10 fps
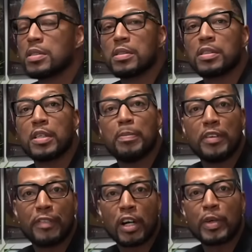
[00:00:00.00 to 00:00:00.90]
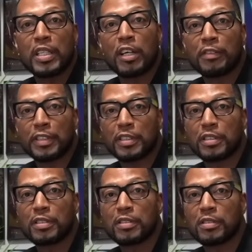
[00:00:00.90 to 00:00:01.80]
should be very
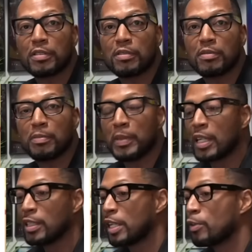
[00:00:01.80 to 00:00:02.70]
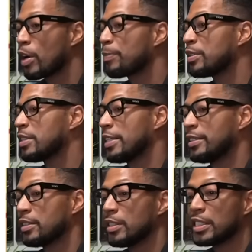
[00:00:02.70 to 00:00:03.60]
nervous because their
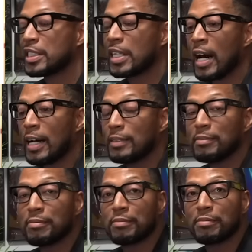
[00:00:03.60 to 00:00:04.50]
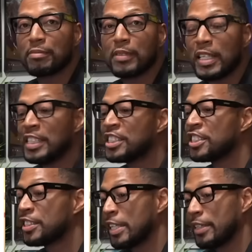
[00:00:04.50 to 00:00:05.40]
reputation is shot. It's
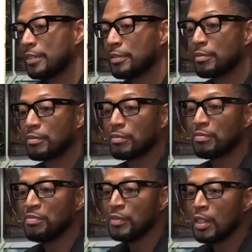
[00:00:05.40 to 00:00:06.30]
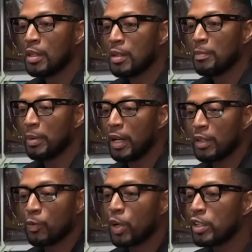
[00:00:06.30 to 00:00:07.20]
shit.
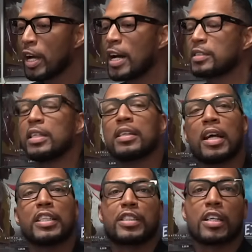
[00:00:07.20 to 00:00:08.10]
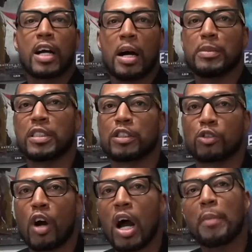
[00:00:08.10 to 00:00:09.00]
But what do you guys think? Like, share, comment, and
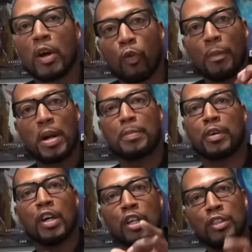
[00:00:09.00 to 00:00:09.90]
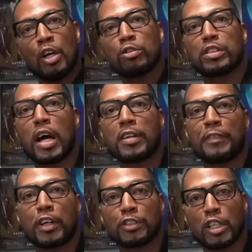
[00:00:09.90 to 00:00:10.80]
subscribe. And remember, no
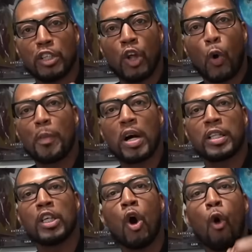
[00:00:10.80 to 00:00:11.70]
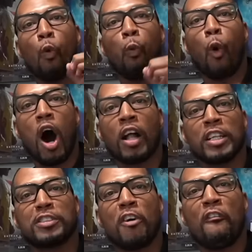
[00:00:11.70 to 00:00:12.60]
Snyderverse, no money,
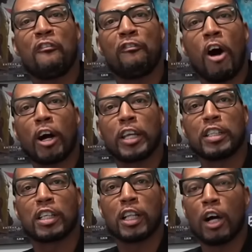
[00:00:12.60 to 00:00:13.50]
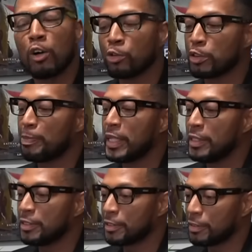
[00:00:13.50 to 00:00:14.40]
wallets fucking closed.
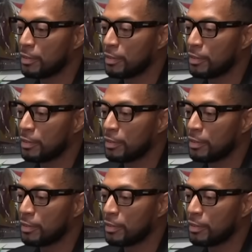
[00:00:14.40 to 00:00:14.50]
Peace.